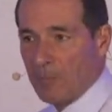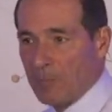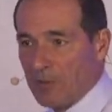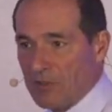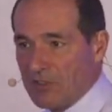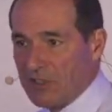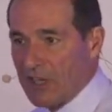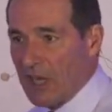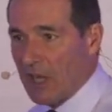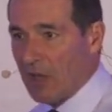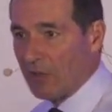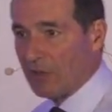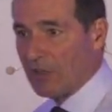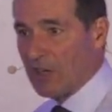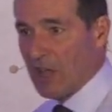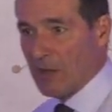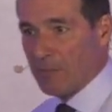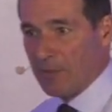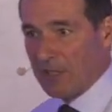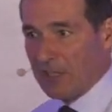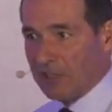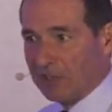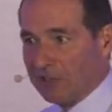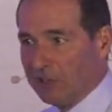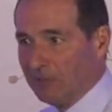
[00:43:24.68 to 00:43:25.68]
up and down and
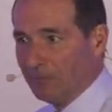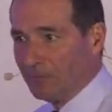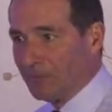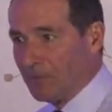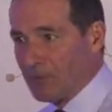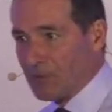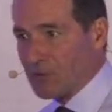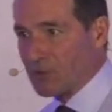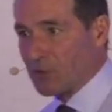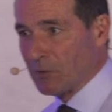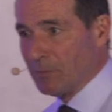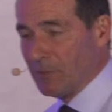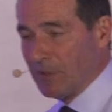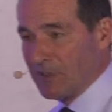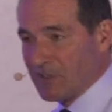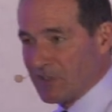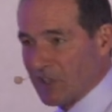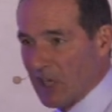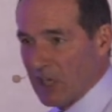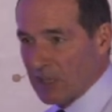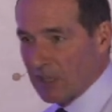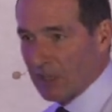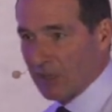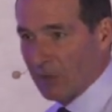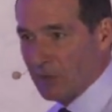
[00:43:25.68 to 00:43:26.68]
I'm in a conference room
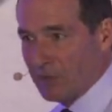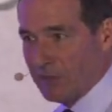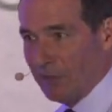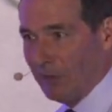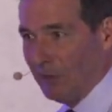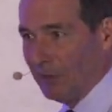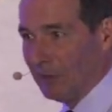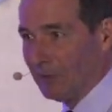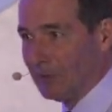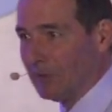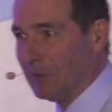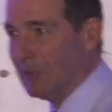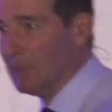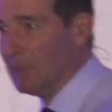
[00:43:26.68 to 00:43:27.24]
inside a hotel.